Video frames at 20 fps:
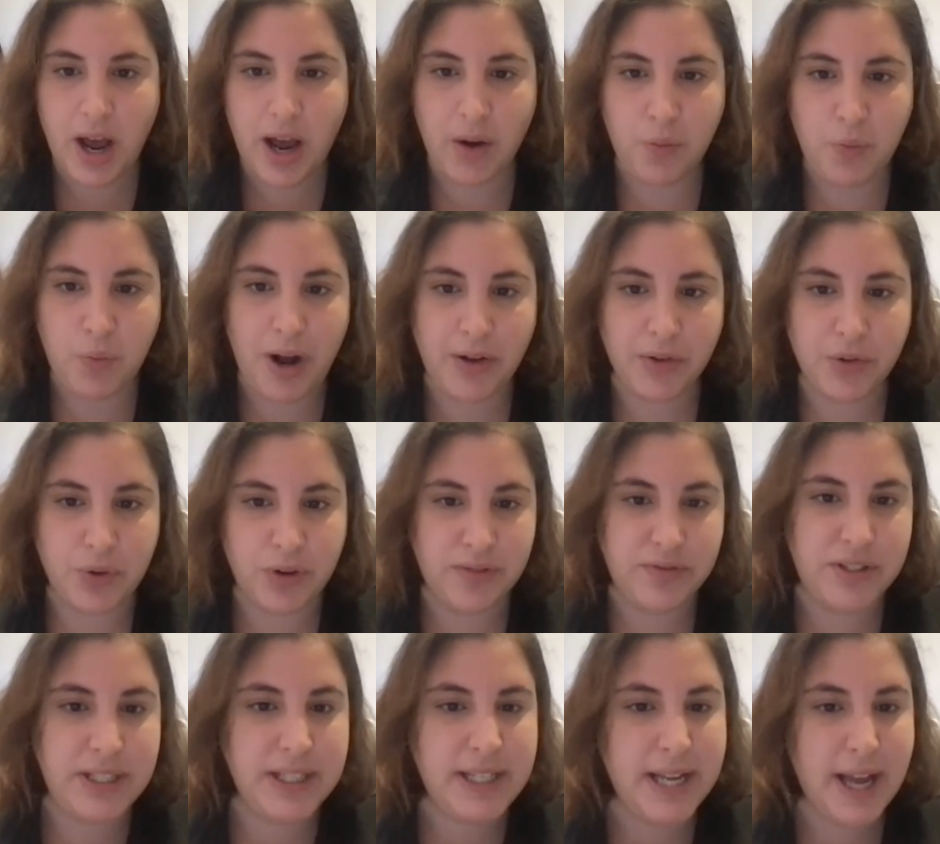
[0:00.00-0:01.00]
while sort
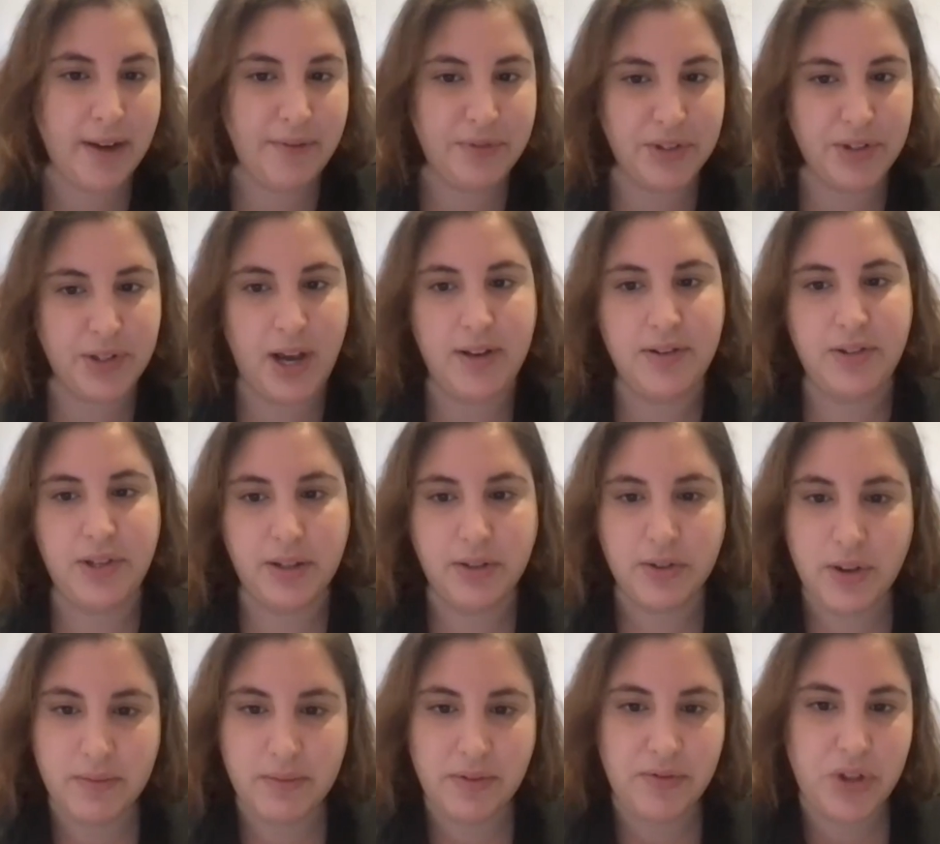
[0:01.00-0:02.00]
of de-emphasizing
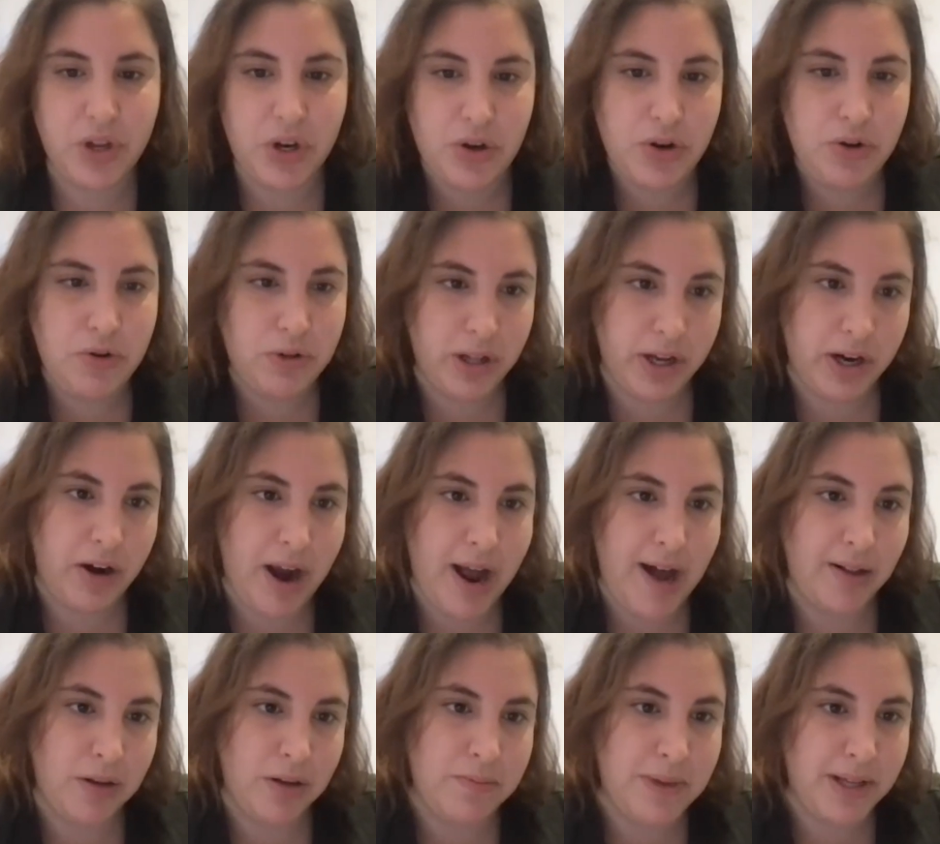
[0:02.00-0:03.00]
some of the nuclear
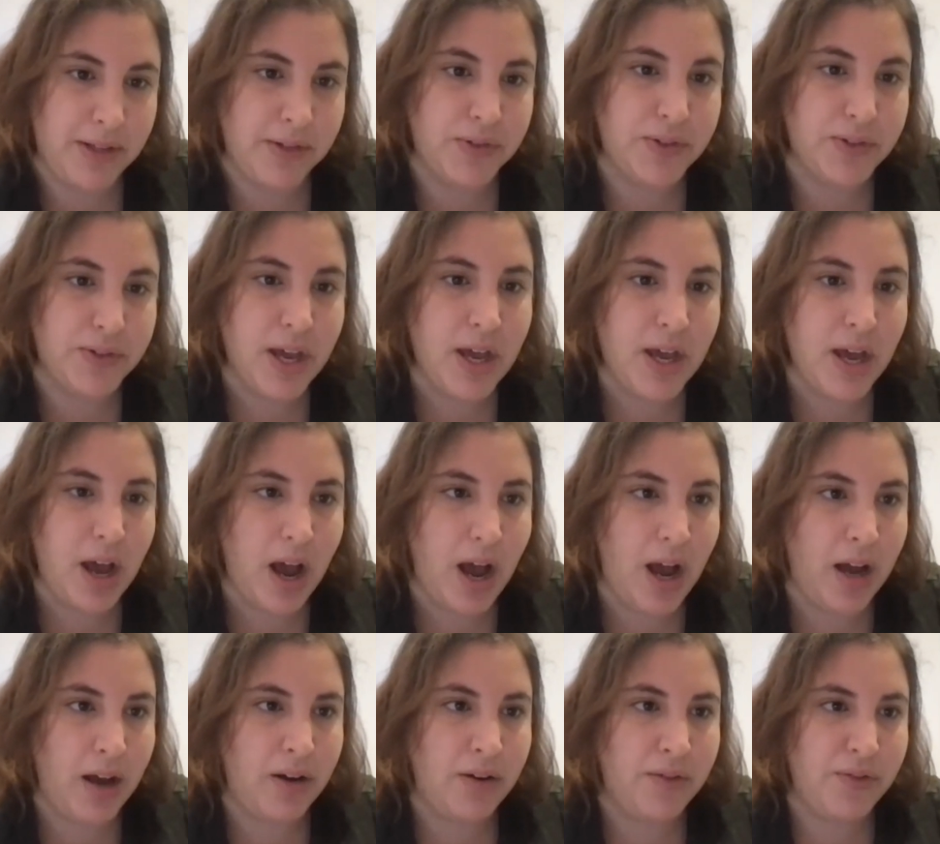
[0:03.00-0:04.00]
elements
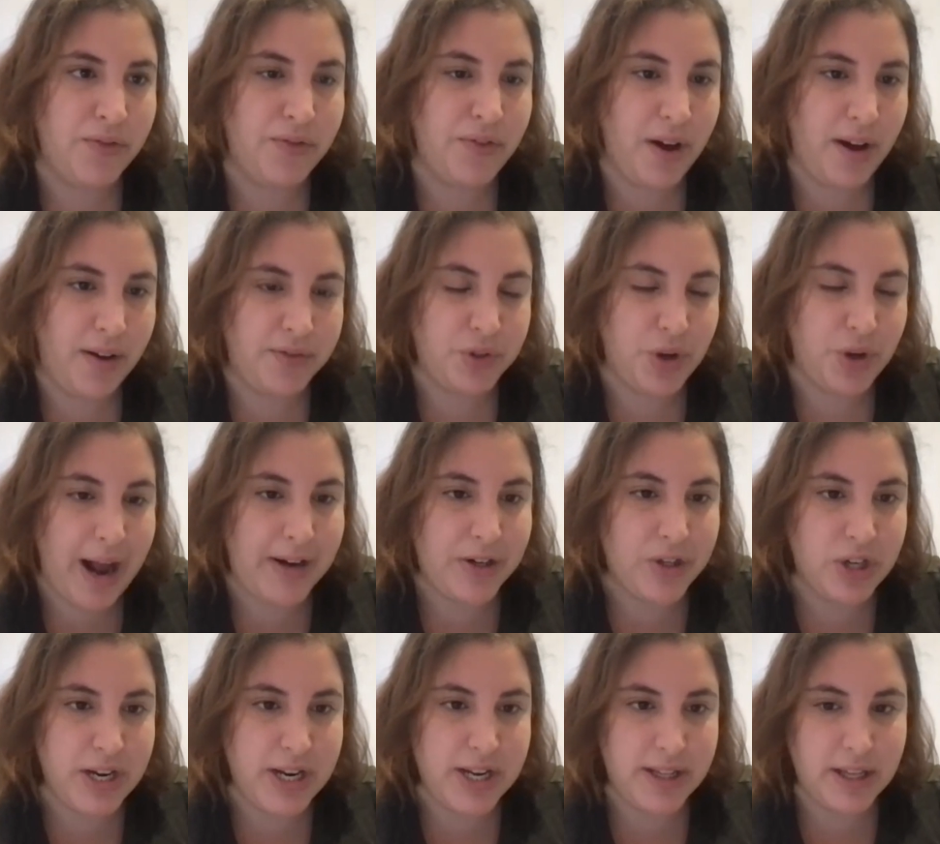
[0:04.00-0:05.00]
of
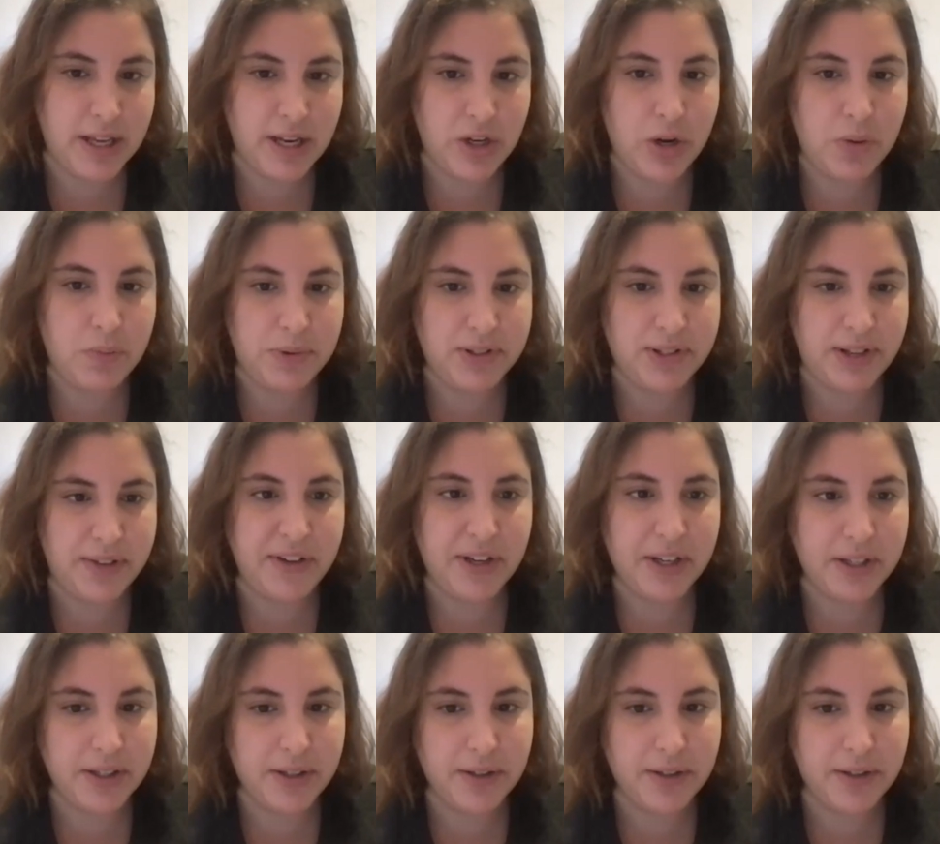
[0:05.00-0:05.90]
strategy in the Indo-Pacific.